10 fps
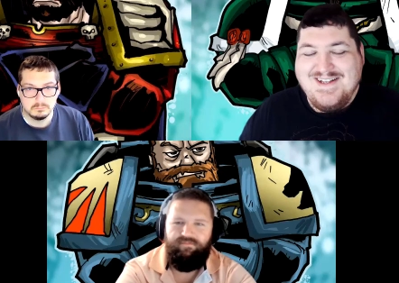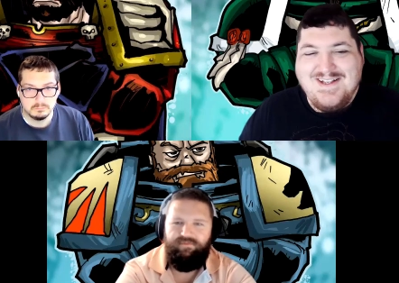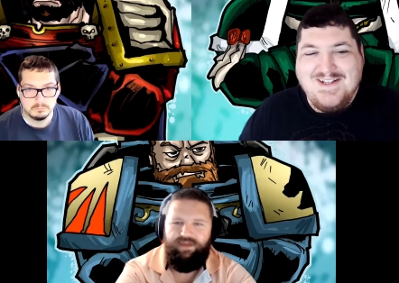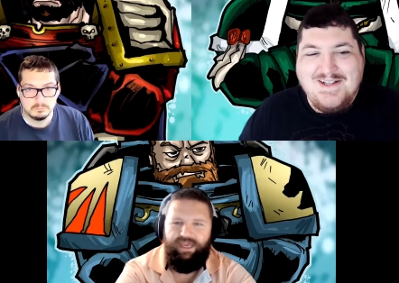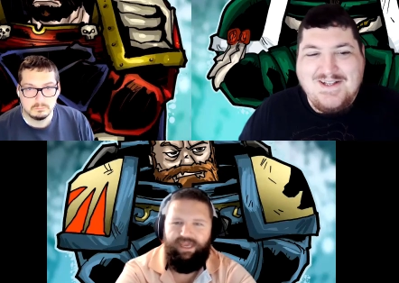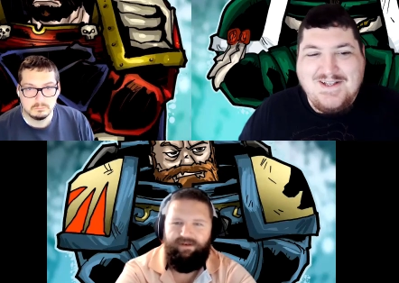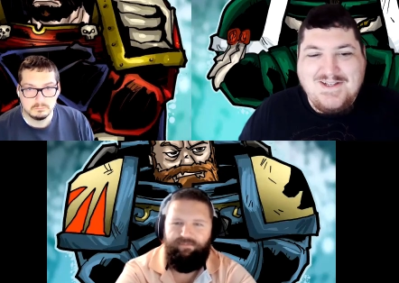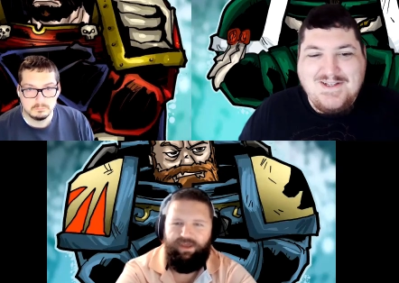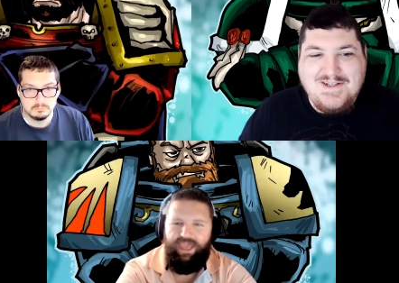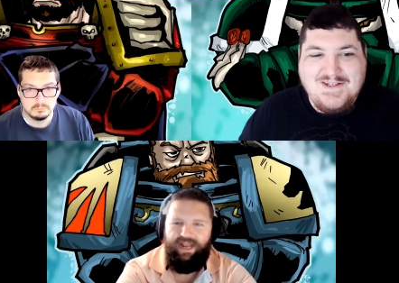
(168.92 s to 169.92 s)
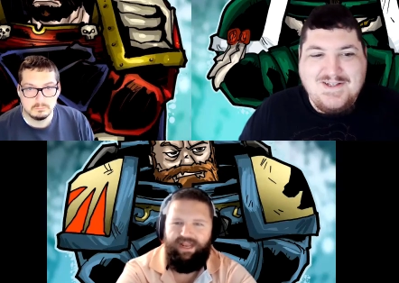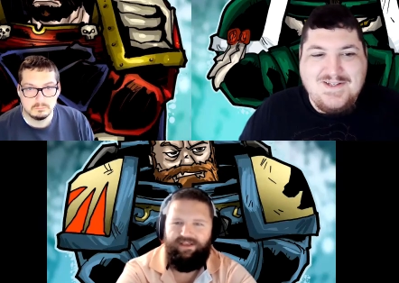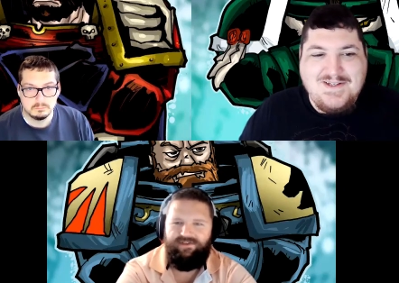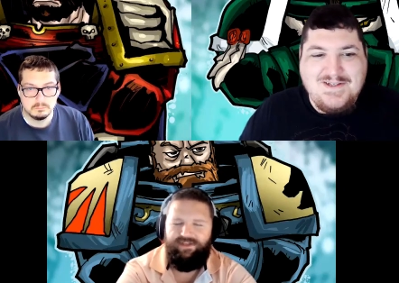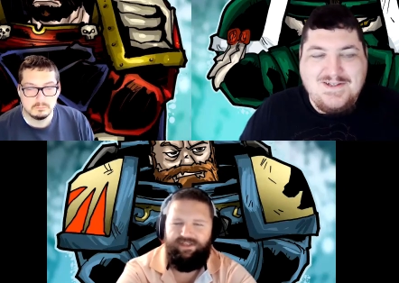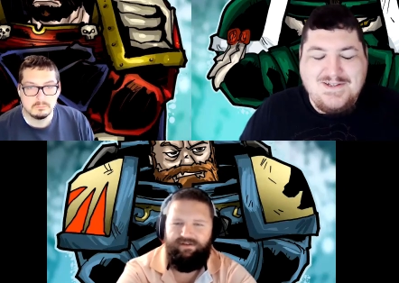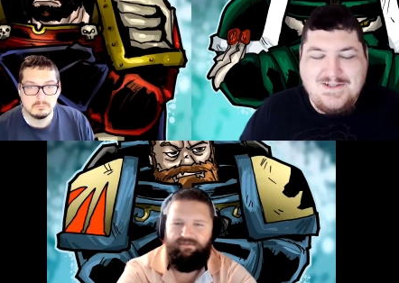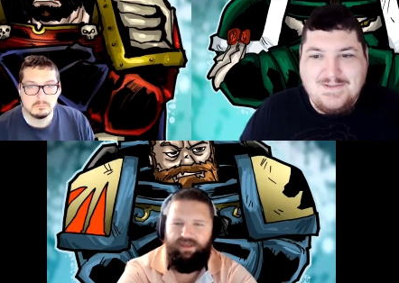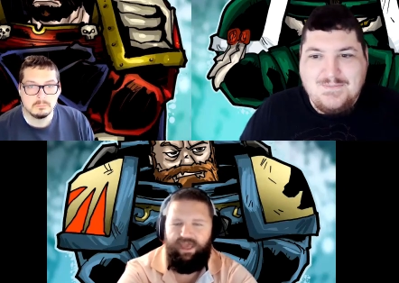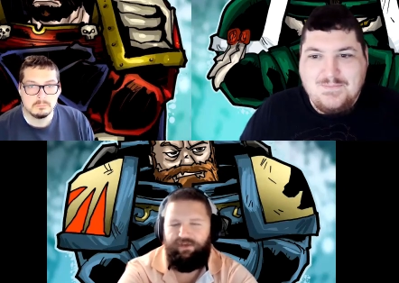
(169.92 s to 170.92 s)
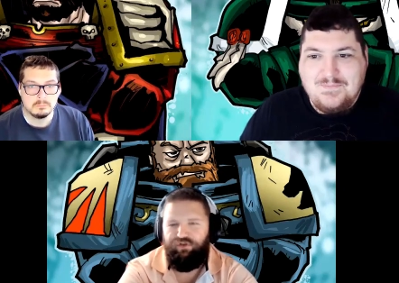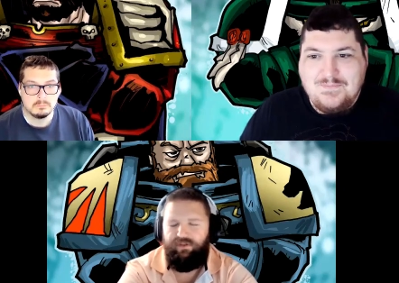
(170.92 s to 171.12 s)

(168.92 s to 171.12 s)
Speaker 1: and mechanics, and actually